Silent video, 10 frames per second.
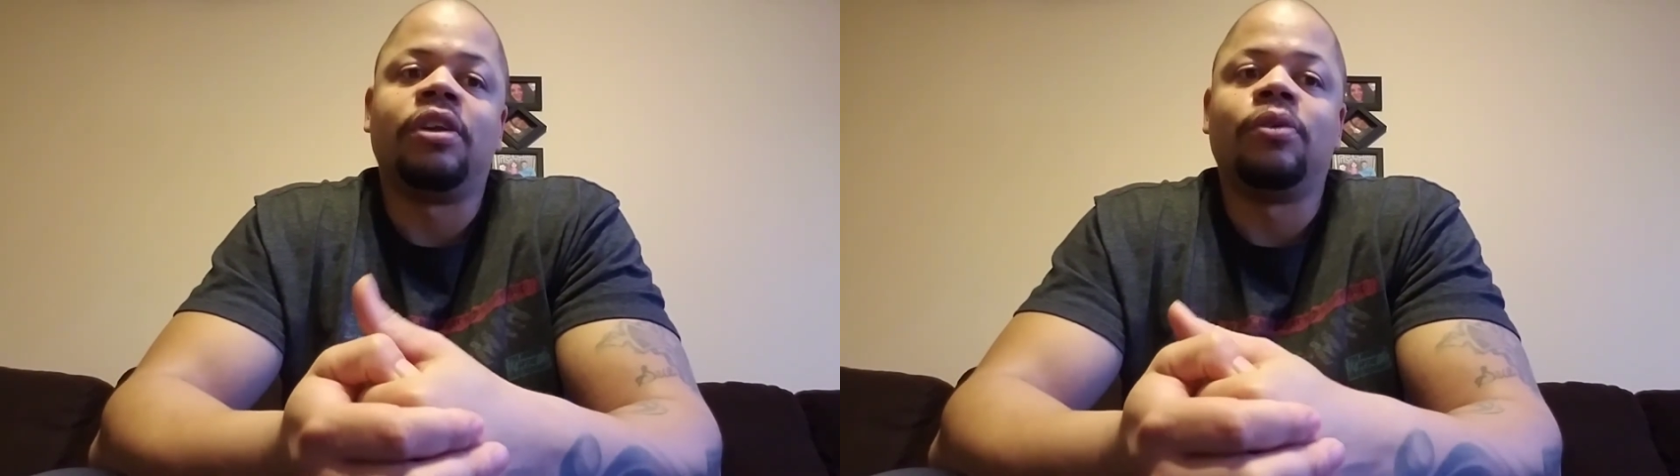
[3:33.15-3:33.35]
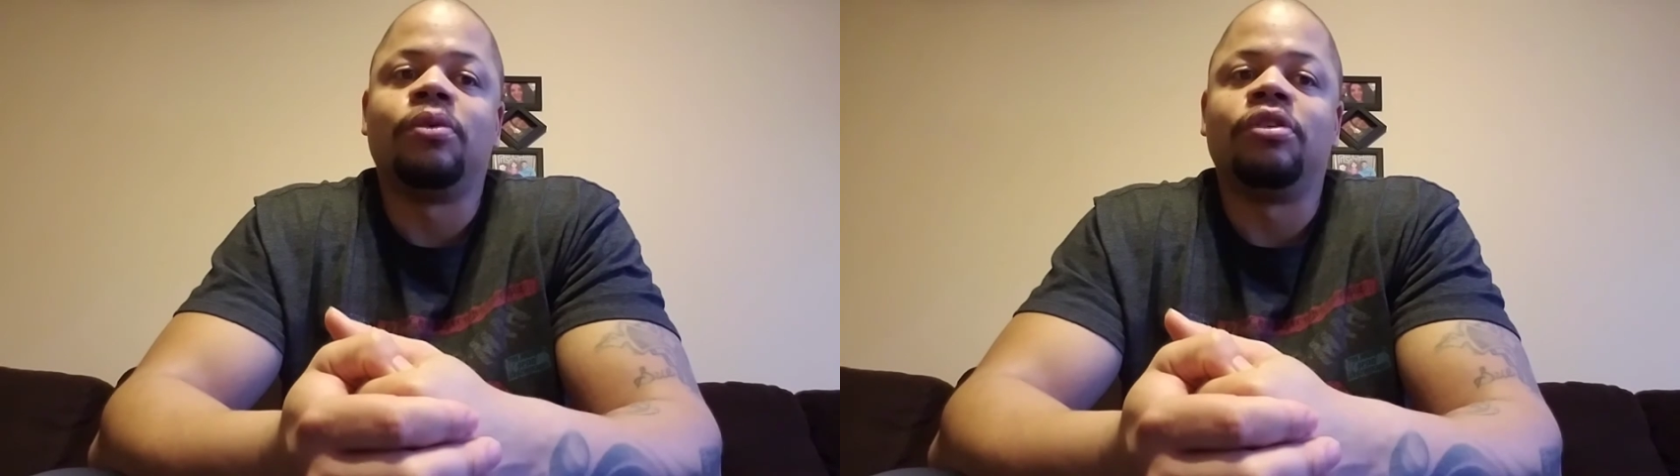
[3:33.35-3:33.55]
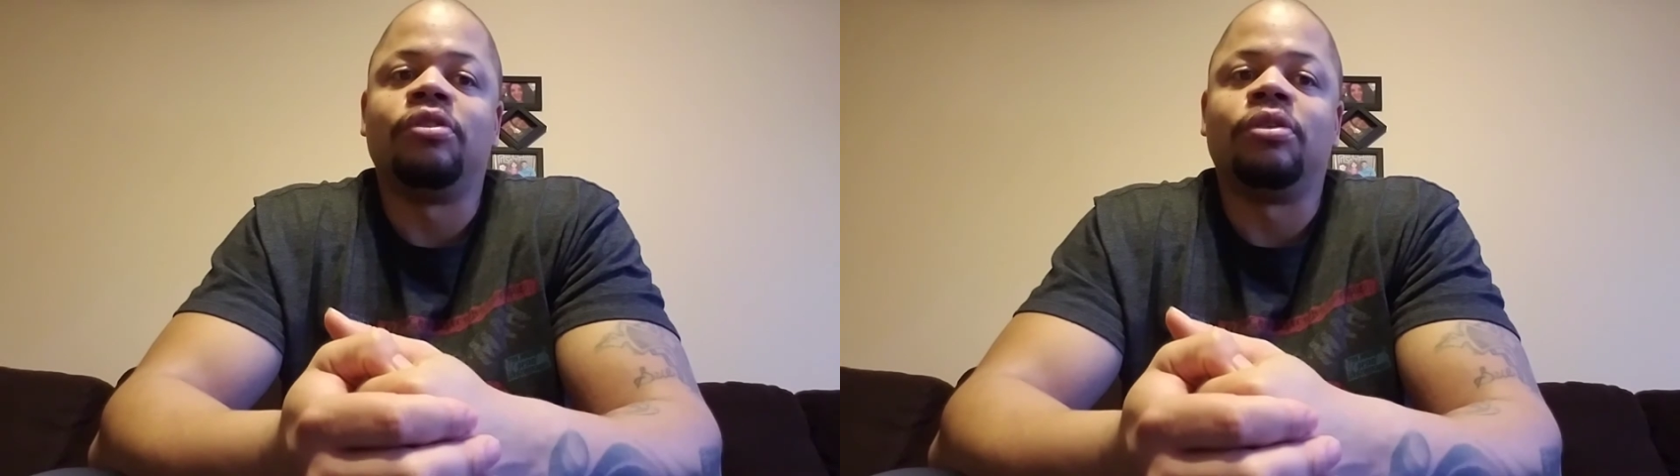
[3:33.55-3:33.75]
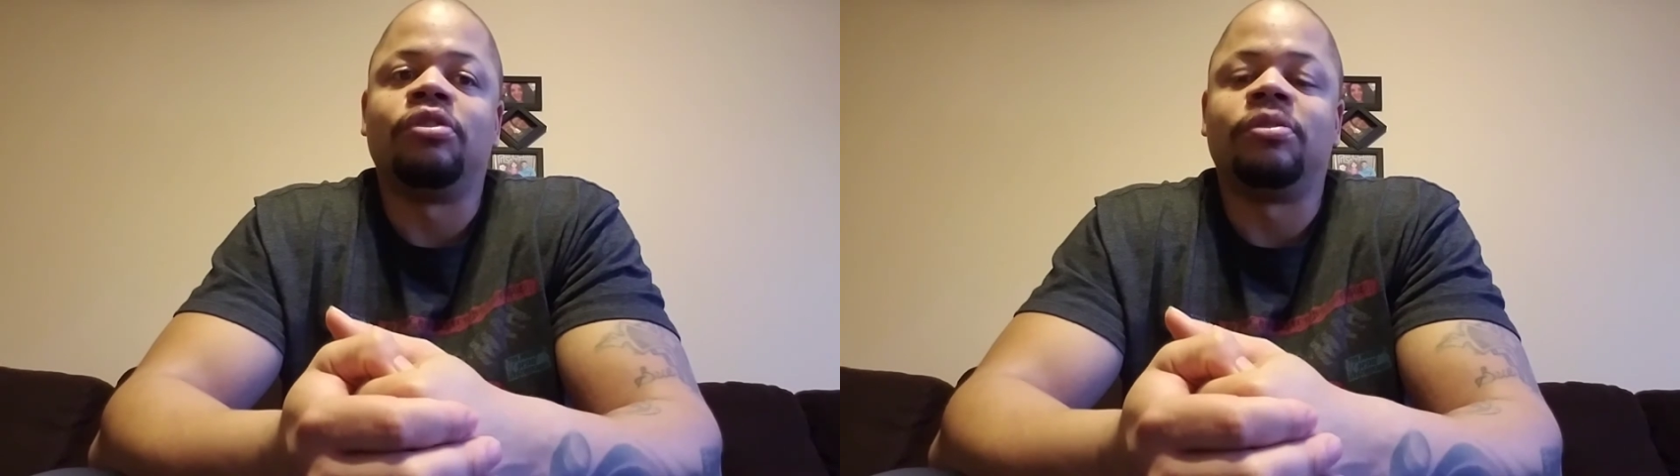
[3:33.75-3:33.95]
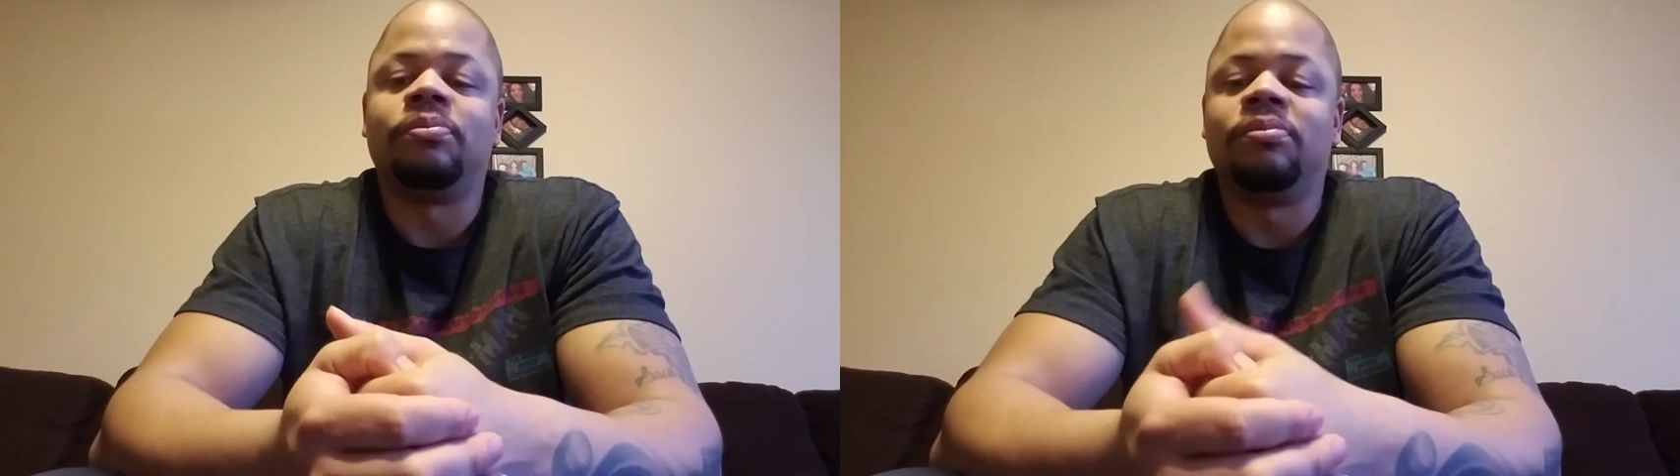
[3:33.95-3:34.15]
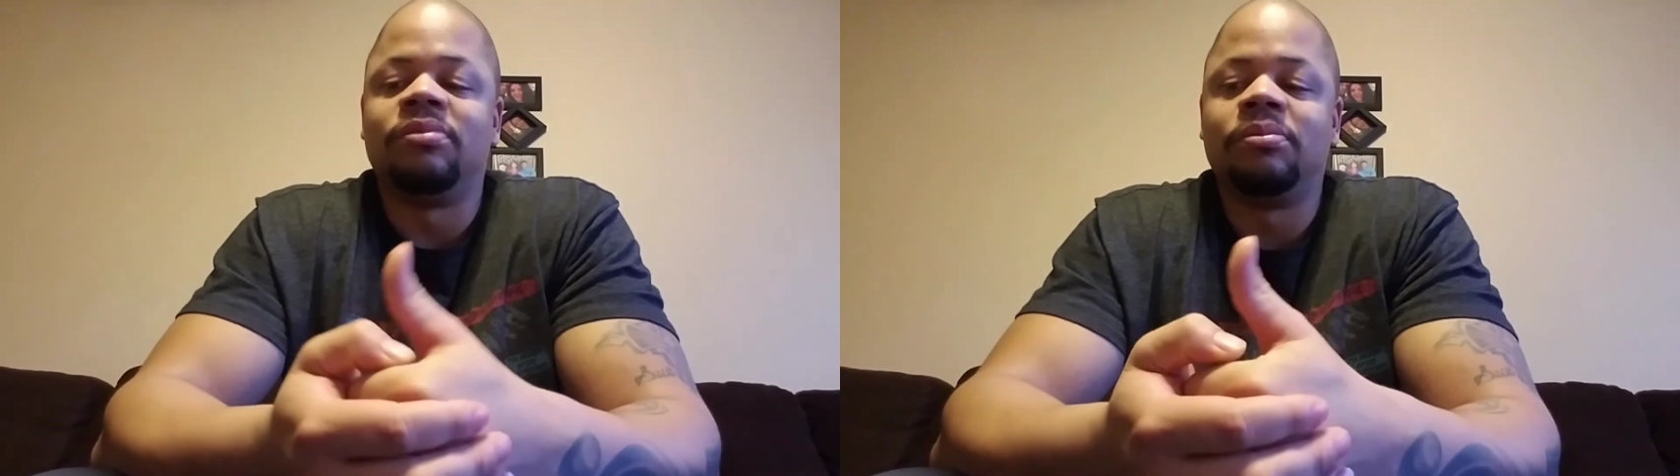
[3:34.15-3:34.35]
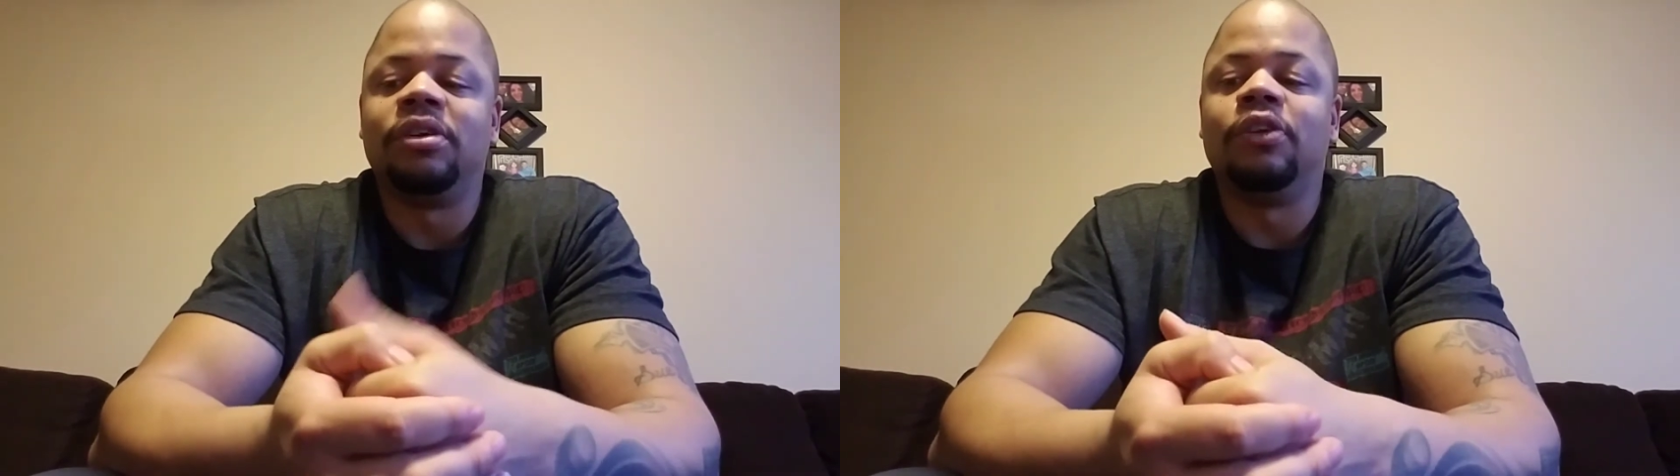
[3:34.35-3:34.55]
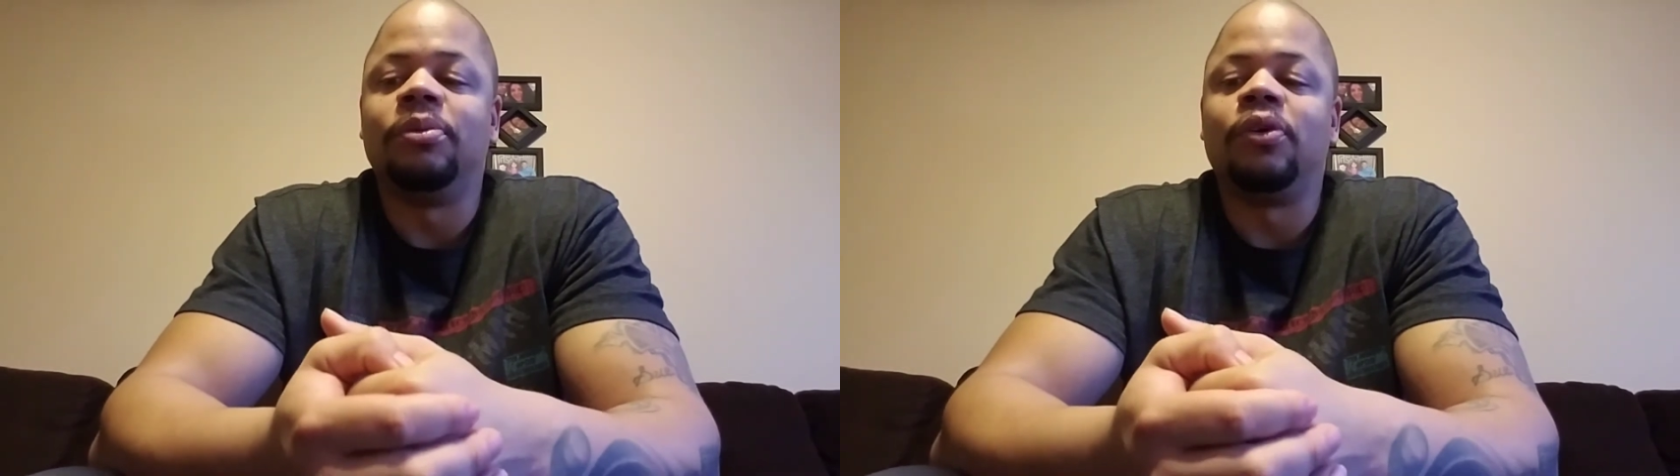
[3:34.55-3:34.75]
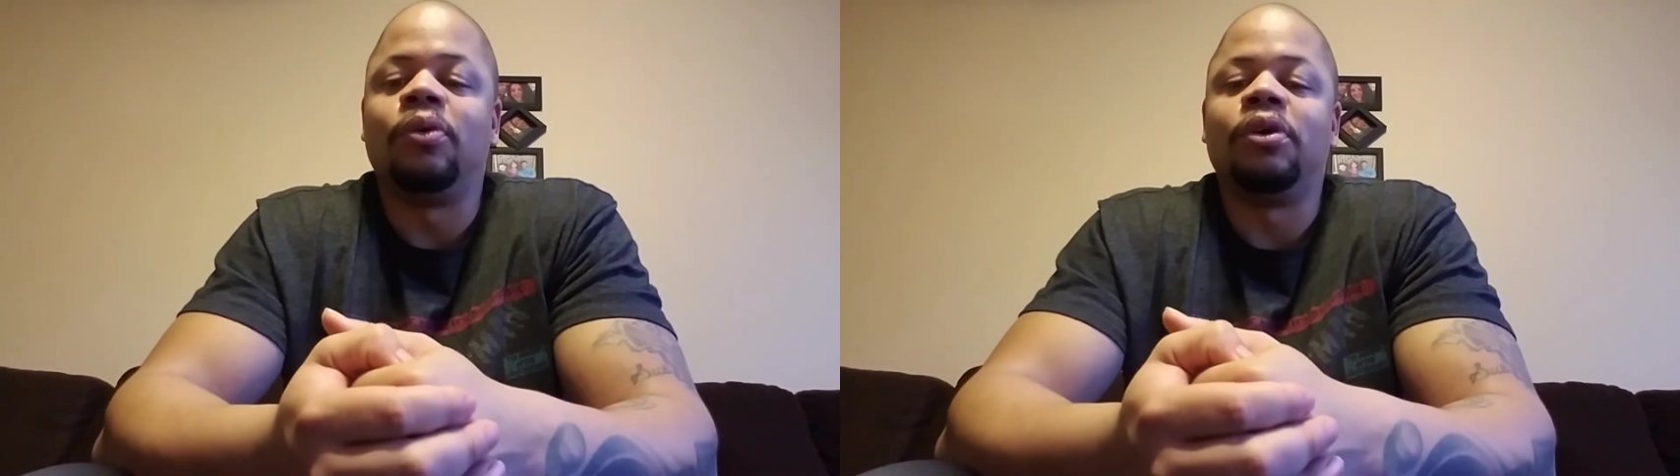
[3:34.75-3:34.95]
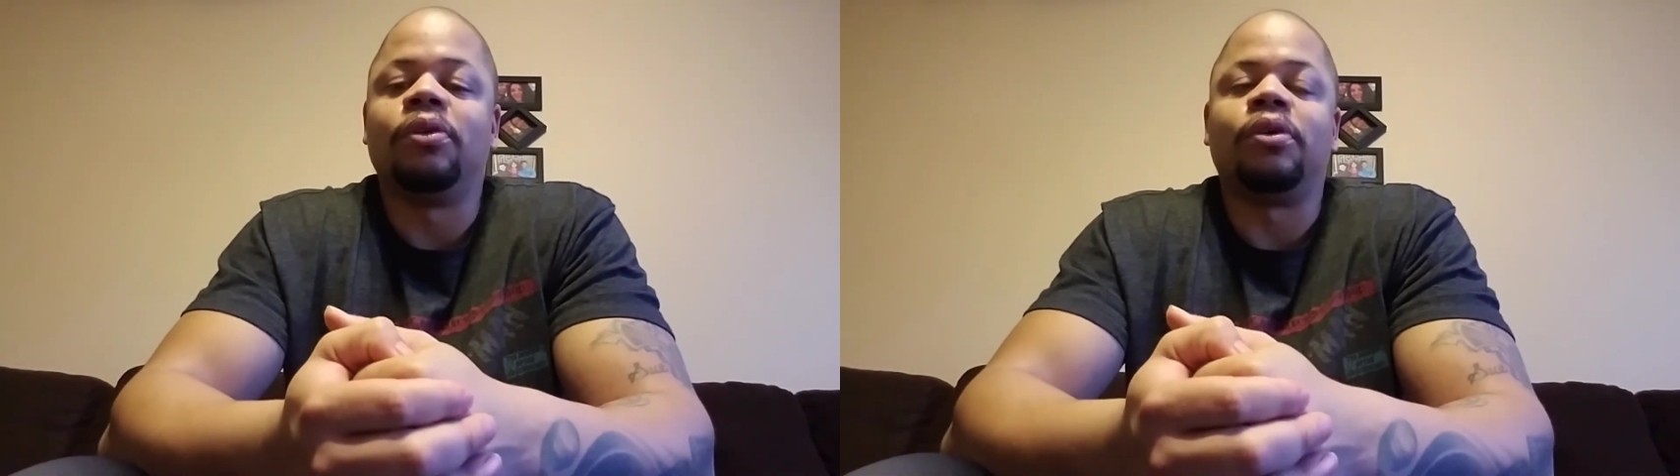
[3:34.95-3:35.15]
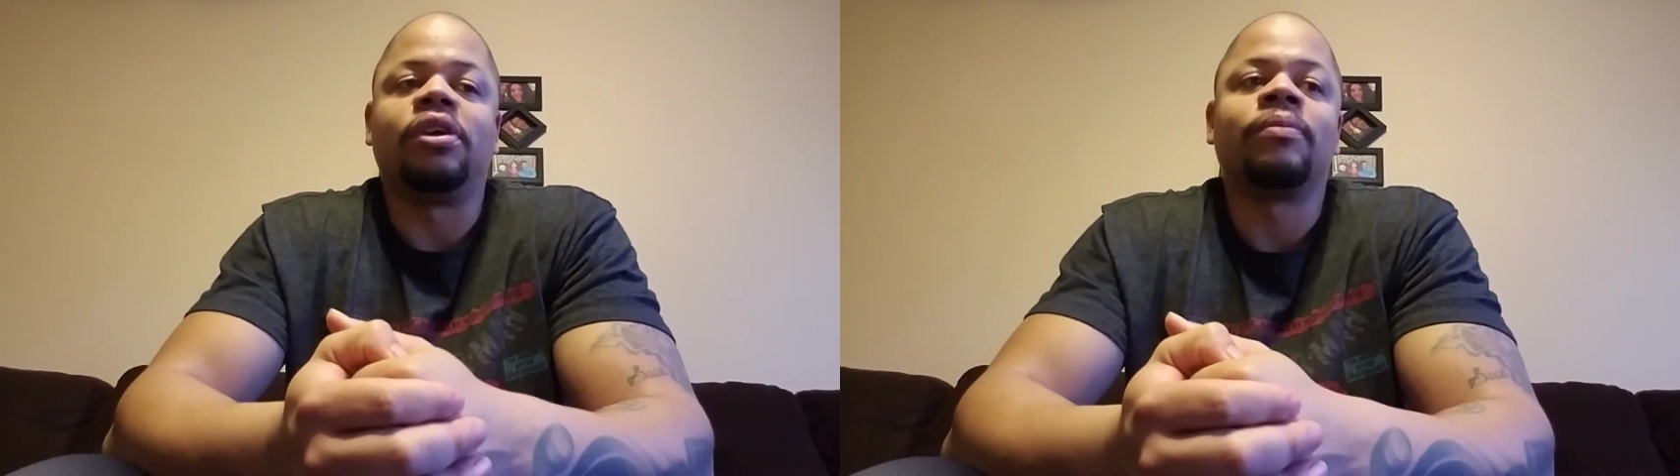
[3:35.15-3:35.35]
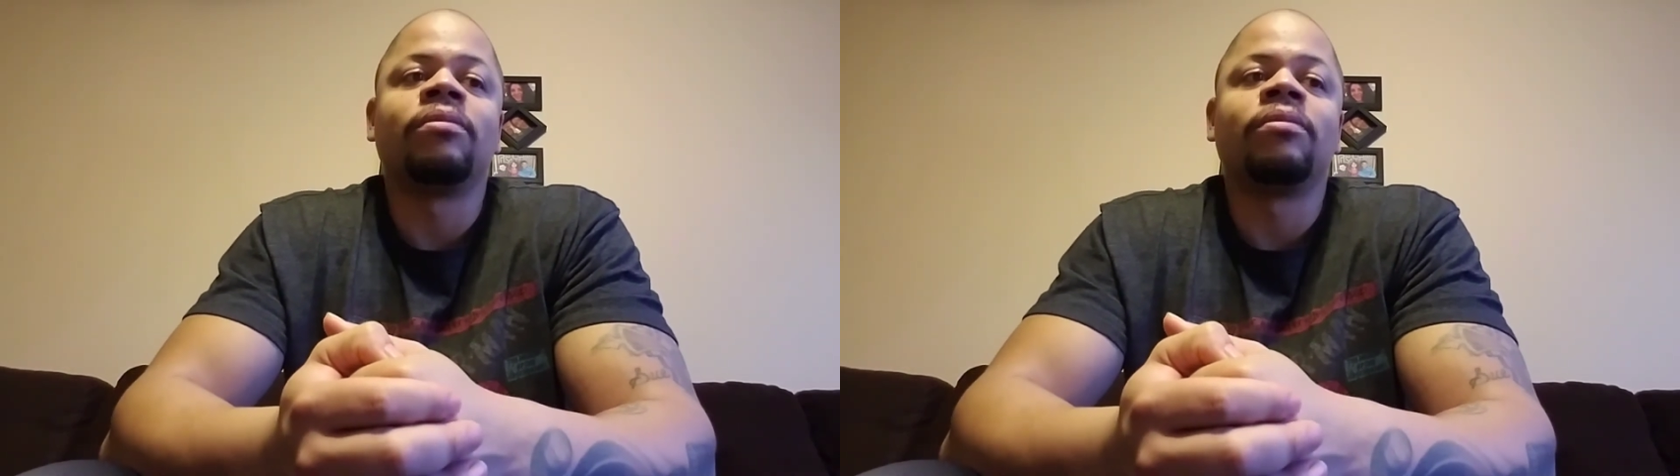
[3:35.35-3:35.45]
or just put a little bit of oil on it.